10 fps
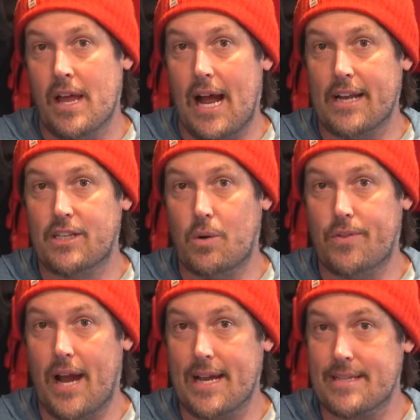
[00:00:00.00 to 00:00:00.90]
I'd go with
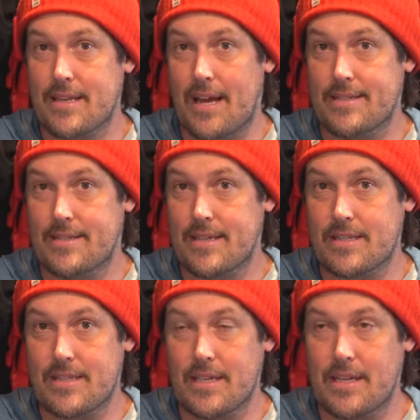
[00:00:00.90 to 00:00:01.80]
the Highside
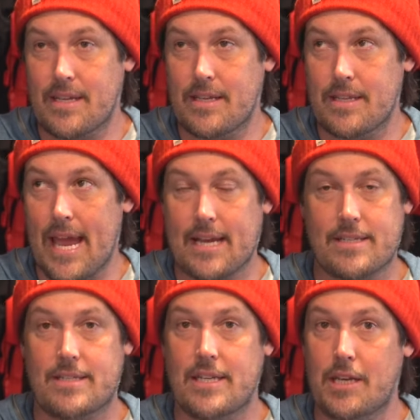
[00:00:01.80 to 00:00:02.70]
16
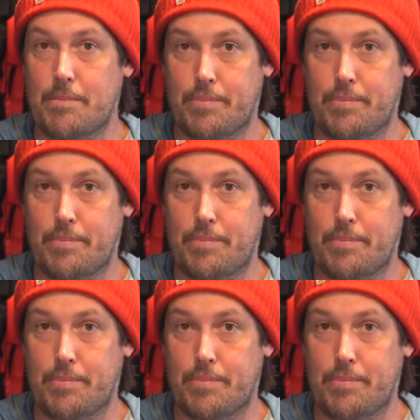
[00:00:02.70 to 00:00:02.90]
XT